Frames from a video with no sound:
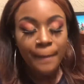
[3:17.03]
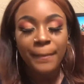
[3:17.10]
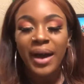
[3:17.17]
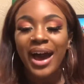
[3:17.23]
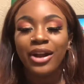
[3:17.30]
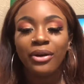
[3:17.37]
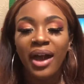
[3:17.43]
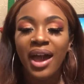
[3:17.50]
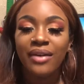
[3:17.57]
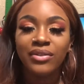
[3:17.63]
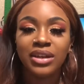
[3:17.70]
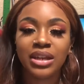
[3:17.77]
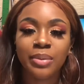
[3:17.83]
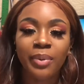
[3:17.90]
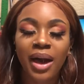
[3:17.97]
I don't have
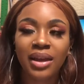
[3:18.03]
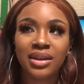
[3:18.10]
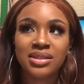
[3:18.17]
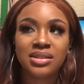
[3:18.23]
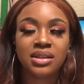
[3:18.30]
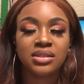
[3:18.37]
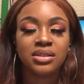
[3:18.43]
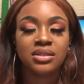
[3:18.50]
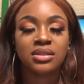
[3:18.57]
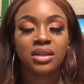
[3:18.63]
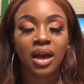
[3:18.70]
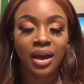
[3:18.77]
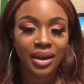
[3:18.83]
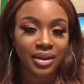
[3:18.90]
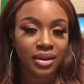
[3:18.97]
any palettes that's just
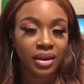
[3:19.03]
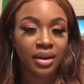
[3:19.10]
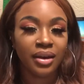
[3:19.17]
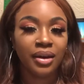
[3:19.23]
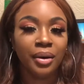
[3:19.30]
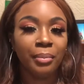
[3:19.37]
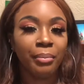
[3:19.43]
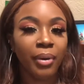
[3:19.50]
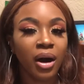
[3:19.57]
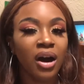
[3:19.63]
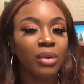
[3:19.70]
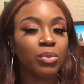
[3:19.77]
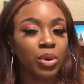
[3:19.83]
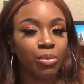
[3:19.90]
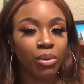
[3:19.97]
like
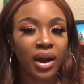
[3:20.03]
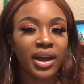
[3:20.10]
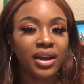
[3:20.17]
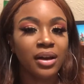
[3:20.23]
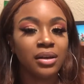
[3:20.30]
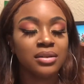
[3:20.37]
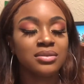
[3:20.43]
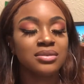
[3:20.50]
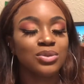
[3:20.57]
bomb with bright colors.